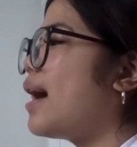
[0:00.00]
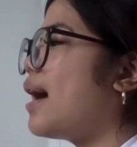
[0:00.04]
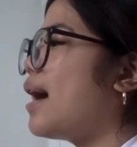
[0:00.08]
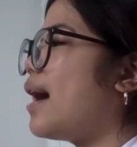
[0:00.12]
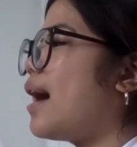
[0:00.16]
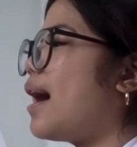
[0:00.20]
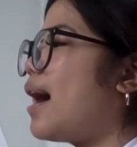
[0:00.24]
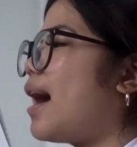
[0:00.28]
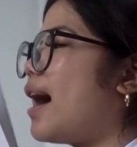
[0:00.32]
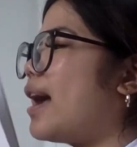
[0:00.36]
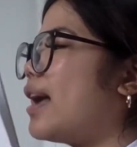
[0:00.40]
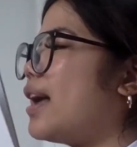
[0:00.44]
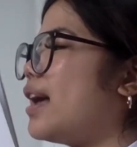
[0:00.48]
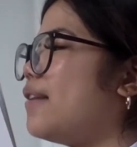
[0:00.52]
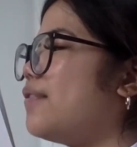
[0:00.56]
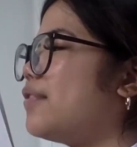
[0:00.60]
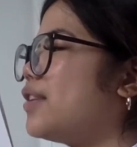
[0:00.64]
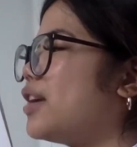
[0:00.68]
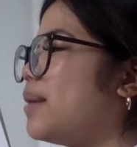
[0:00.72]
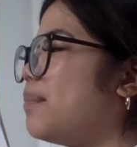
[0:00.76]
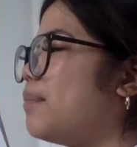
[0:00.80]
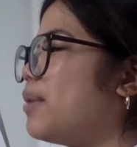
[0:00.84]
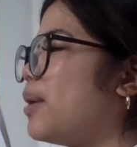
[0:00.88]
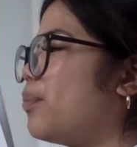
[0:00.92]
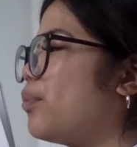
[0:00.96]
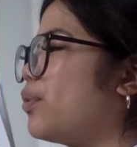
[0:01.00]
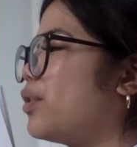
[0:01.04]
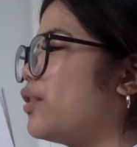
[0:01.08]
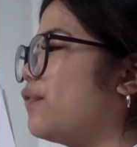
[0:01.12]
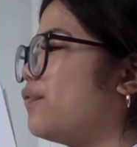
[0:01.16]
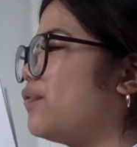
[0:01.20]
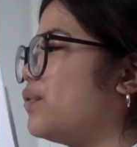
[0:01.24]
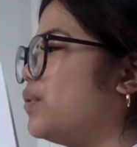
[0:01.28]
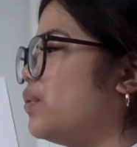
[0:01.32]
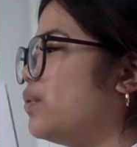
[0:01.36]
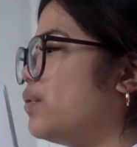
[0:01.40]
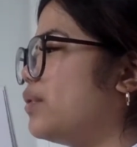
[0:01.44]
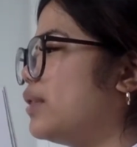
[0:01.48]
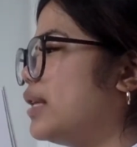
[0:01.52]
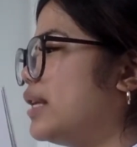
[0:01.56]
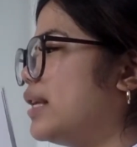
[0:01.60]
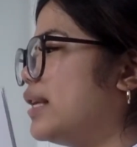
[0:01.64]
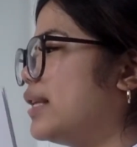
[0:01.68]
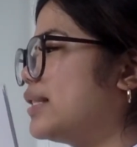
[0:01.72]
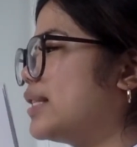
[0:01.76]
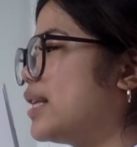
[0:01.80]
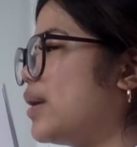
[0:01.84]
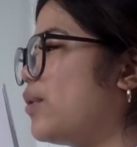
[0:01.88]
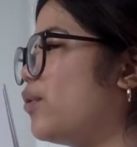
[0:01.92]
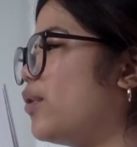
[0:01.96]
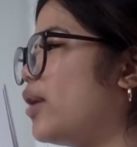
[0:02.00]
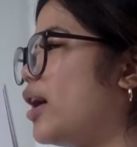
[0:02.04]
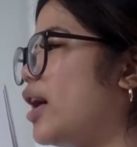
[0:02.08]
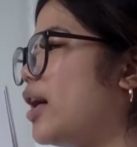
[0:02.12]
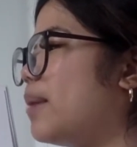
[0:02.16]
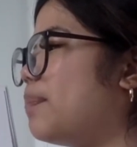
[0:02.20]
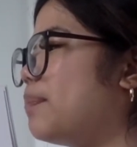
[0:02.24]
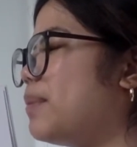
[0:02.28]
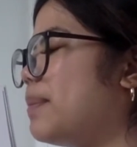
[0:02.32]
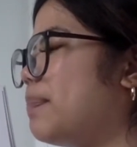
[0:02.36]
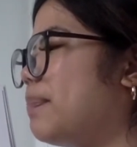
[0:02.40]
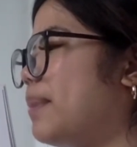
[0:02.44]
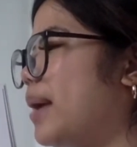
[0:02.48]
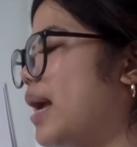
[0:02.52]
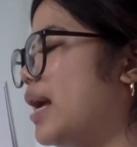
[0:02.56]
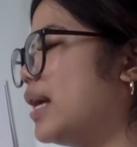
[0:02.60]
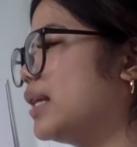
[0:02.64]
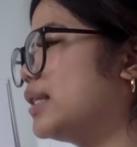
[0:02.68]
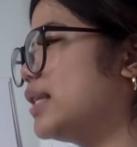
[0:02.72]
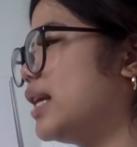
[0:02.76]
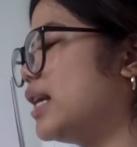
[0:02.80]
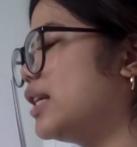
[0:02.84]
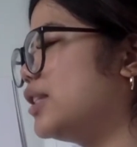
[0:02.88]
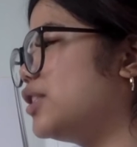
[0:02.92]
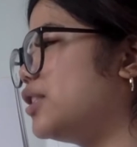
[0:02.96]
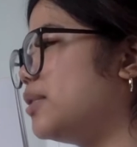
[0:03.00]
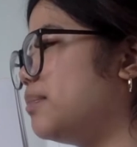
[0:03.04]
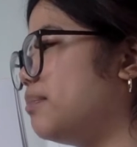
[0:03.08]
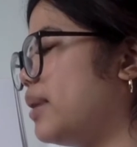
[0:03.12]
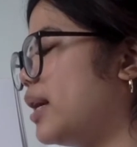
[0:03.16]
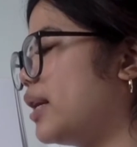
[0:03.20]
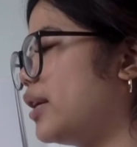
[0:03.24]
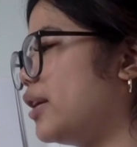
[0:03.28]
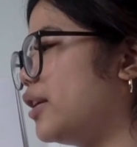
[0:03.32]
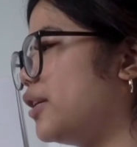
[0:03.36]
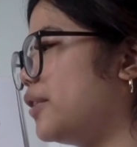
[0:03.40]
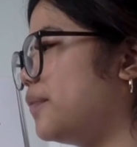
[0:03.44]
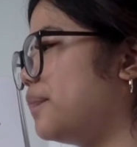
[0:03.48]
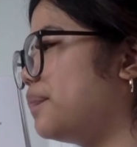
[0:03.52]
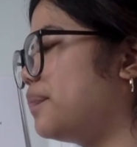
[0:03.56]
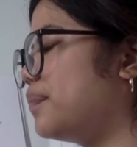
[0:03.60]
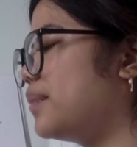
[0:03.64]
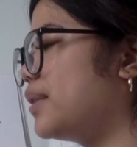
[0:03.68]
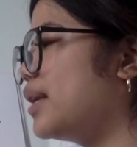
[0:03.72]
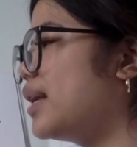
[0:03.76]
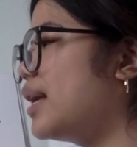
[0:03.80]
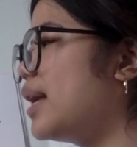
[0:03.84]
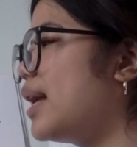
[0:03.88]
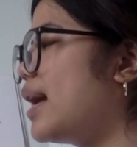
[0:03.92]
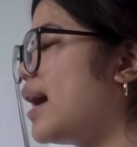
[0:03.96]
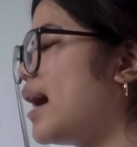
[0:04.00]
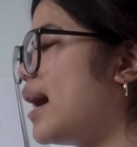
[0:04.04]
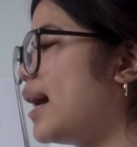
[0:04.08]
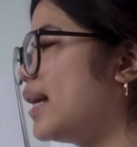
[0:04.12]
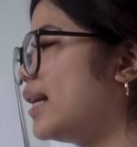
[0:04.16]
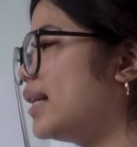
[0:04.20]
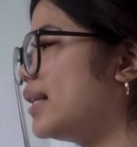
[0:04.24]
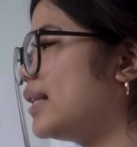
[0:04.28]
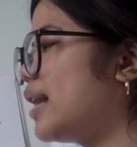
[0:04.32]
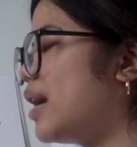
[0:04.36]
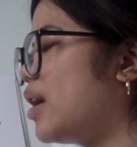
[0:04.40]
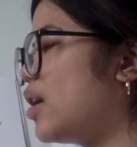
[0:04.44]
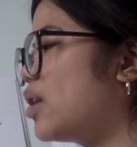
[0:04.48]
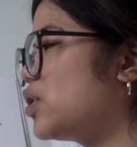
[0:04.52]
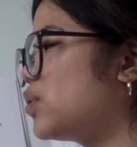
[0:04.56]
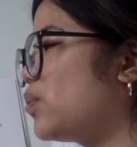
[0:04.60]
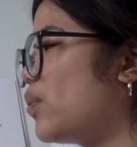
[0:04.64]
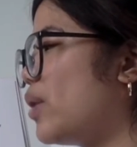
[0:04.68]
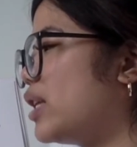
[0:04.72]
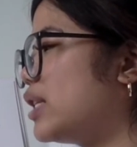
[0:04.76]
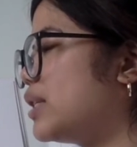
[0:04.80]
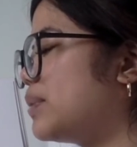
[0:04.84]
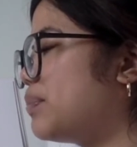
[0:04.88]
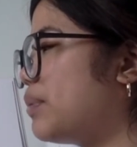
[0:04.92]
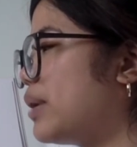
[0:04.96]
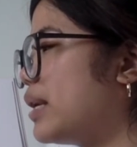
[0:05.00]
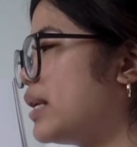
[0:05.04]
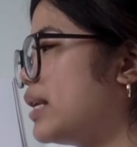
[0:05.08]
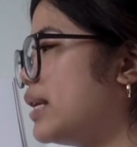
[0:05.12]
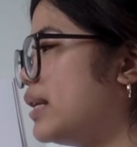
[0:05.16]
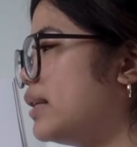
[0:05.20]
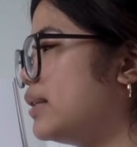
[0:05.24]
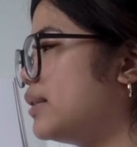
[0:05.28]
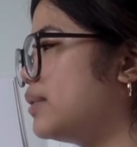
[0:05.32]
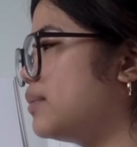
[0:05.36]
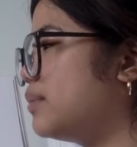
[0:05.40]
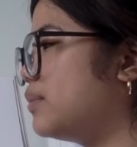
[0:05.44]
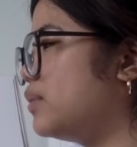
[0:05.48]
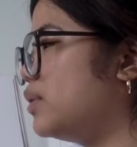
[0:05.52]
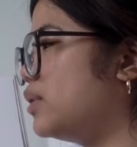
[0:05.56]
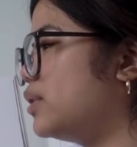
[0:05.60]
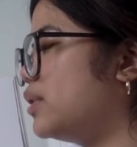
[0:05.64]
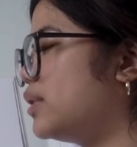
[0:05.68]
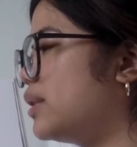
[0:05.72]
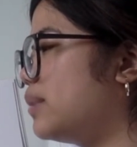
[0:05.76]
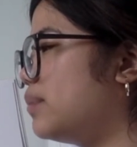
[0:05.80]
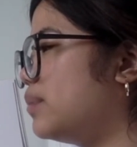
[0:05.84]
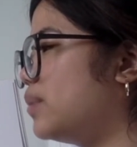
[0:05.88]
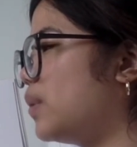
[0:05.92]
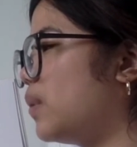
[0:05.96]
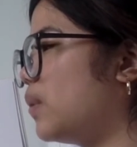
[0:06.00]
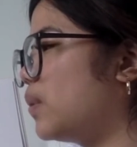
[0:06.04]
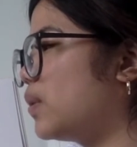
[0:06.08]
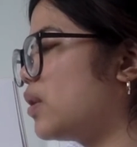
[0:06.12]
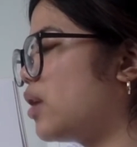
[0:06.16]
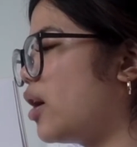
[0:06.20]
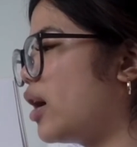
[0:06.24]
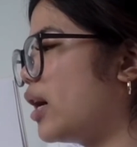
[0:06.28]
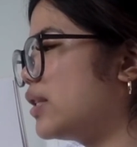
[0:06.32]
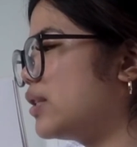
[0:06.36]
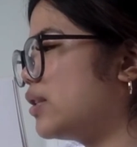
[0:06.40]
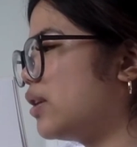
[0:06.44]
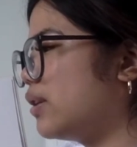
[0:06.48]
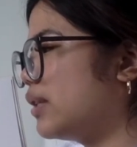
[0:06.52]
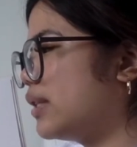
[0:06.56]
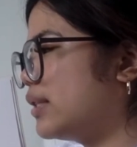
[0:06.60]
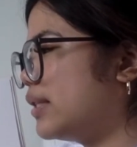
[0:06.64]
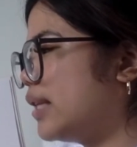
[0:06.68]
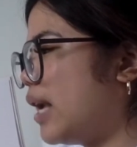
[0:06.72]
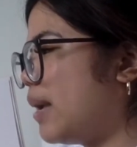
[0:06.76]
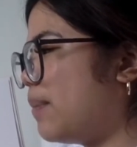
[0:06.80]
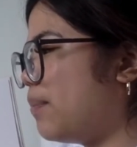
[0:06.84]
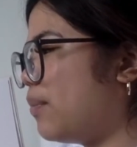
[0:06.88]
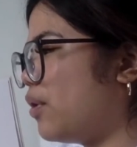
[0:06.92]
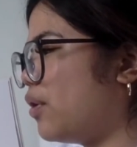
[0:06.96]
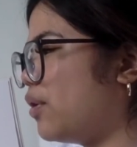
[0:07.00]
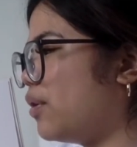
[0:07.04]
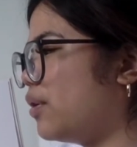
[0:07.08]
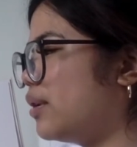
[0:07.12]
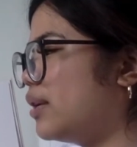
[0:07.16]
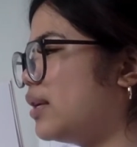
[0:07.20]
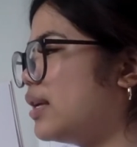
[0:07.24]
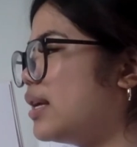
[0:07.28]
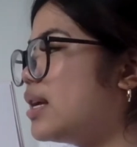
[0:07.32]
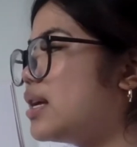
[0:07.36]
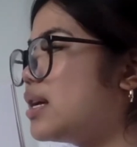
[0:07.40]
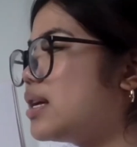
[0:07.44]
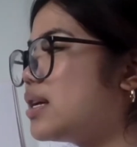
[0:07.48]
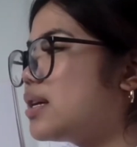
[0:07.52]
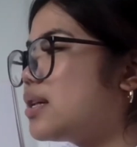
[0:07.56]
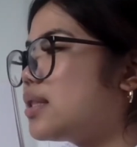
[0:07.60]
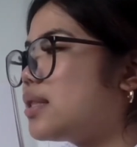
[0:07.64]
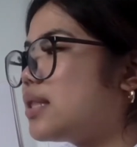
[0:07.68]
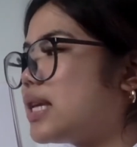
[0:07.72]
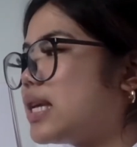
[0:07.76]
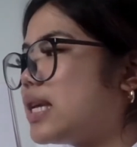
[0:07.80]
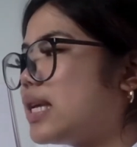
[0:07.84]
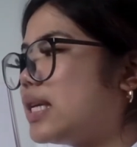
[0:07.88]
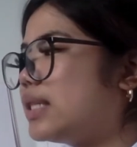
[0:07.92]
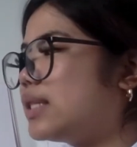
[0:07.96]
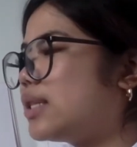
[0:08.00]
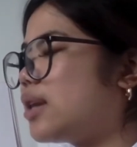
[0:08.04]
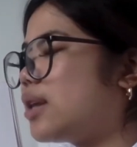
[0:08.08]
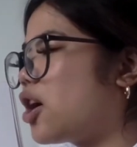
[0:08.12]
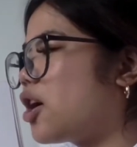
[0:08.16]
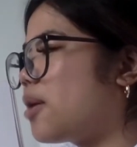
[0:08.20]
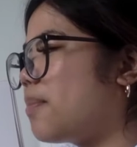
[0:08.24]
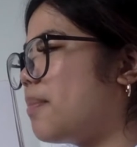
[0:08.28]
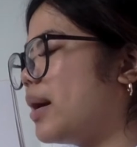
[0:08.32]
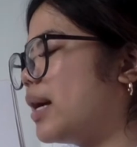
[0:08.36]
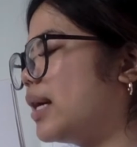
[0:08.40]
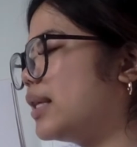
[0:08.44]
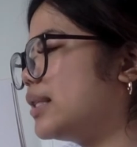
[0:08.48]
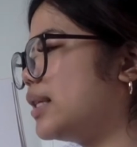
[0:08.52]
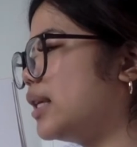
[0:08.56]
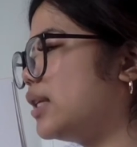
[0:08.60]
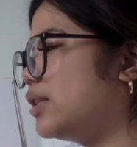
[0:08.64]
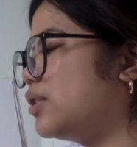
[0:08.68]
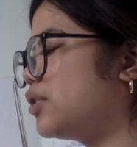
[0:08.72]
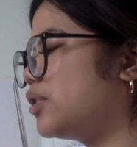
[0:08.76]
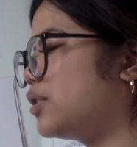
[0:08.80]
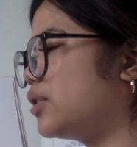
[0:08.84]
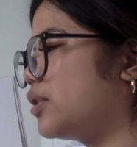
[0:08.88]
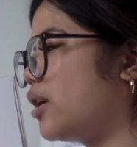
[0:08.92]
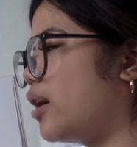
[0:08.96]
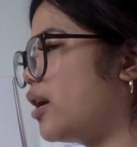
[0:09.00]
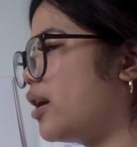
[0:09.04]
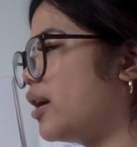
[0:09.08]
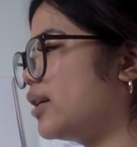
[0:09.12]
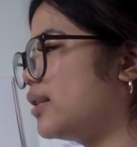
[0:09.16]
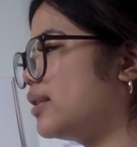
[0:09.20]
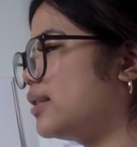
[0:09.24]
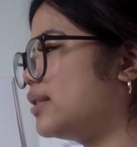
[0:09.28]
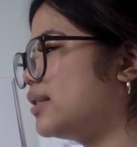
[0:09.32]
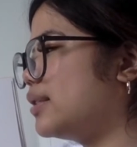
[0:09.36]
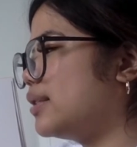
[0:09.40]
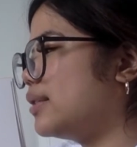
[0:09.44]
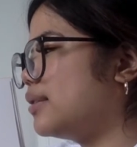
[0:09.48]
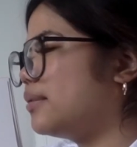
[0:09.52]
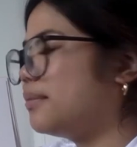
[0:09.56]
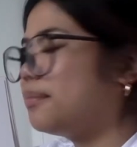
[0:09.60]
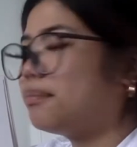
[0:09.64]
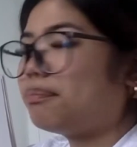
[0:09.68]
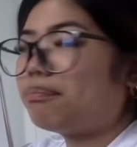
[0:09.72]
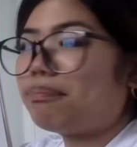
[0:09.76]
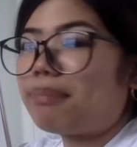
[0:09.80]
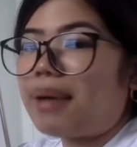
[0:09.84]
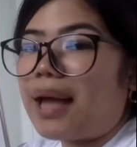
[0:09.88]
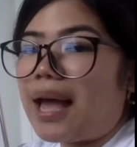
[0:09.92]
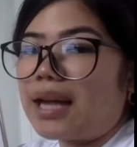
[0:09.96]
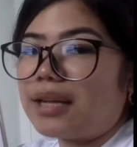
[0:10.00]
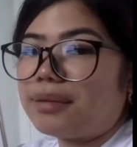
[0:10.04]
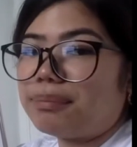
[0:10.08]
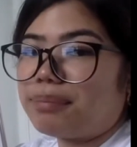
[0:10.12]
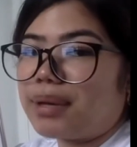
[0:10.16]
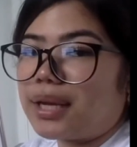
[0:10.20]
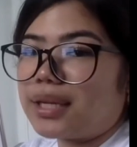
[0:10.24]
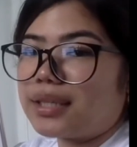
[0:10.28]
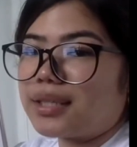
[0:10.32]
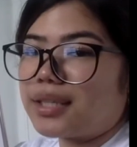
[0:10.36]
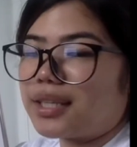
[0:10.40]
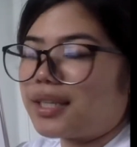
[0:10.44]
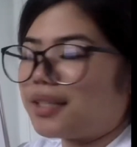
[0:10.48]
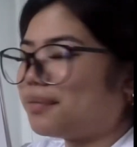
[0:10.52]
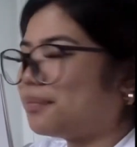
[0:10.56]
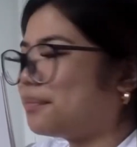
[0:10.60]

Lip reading: I have come up with a few things that will help me pay attention better, I announced while spreading some note cards on the table. These are my attention cards, patent pending.